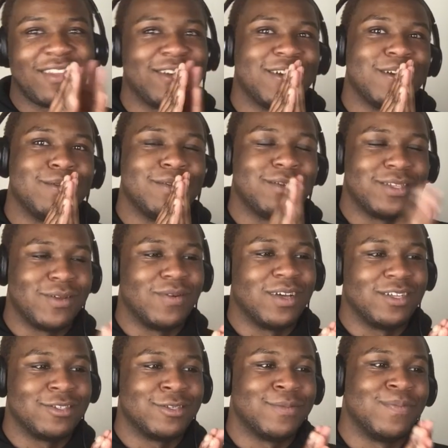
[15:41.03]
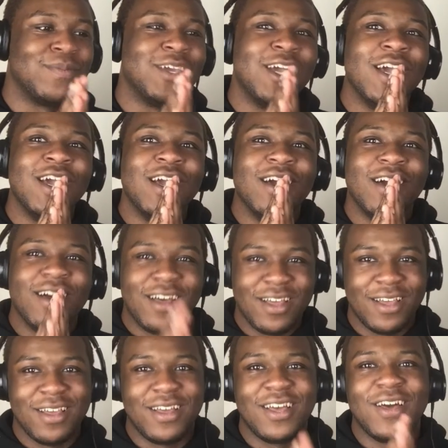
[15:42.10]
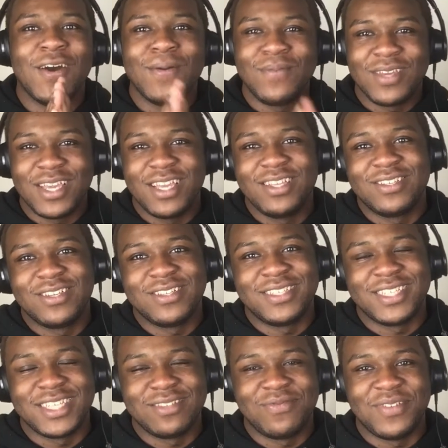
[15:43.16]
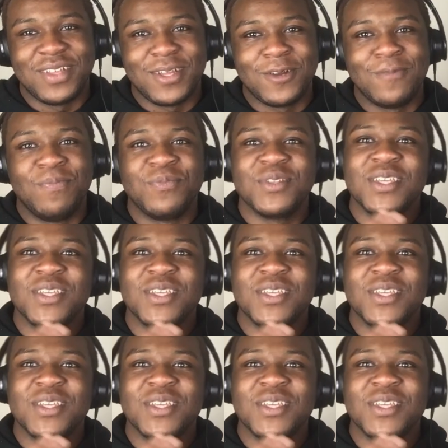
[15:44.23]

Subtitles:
It was so awesome. Hope you guys enjoyed today's video.